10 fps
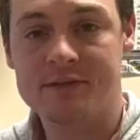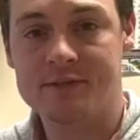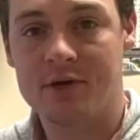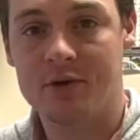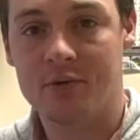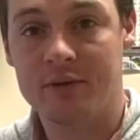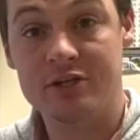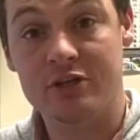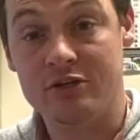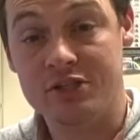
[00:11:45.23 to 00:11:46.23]
So make
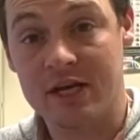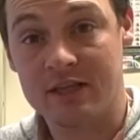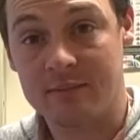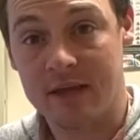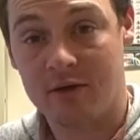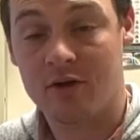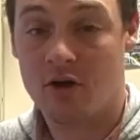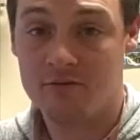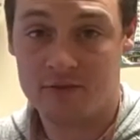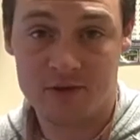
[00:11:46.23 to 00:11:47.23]
sure you check them out
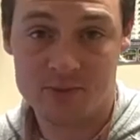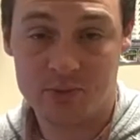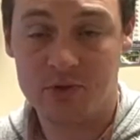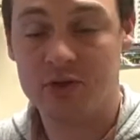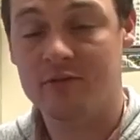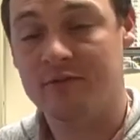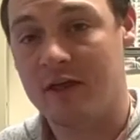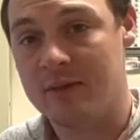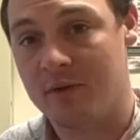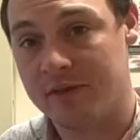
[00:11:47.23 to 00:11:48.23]
on Facebook. You can
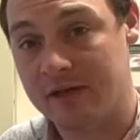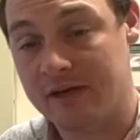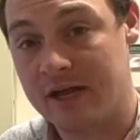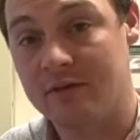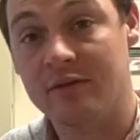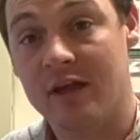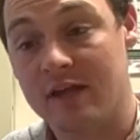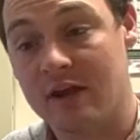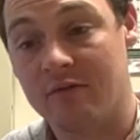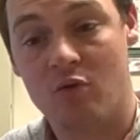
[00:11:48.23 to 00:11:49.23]
find them on the internet
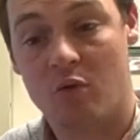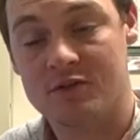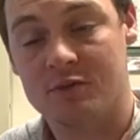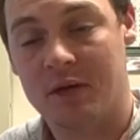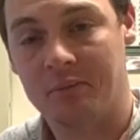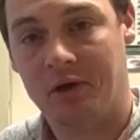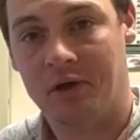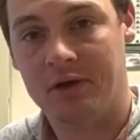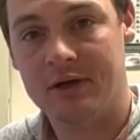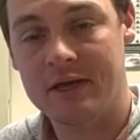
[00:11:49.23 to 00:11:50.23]
and, of course, on my
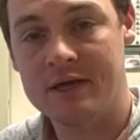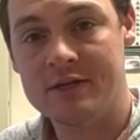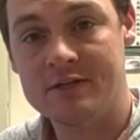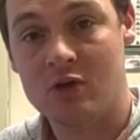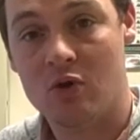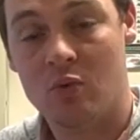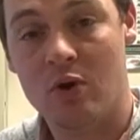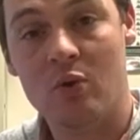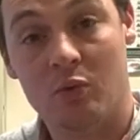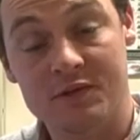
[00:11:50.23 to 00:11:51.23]
blog. So
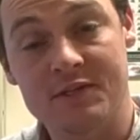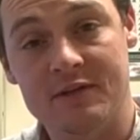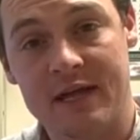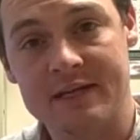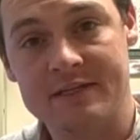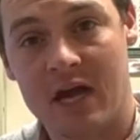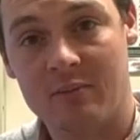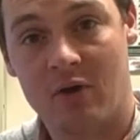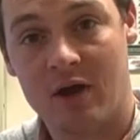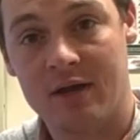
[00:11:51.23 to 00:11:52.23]
we'll see you next
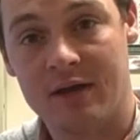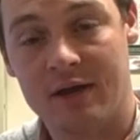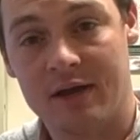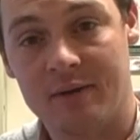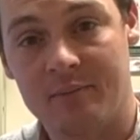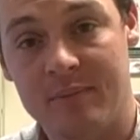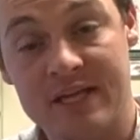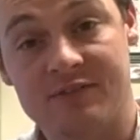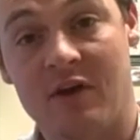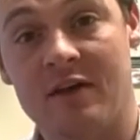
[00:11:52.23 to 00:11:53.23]
time on
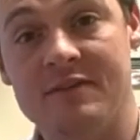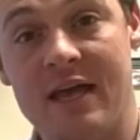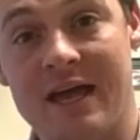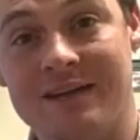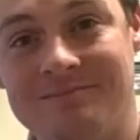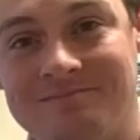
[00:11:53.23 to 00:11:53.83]
Best5Zach.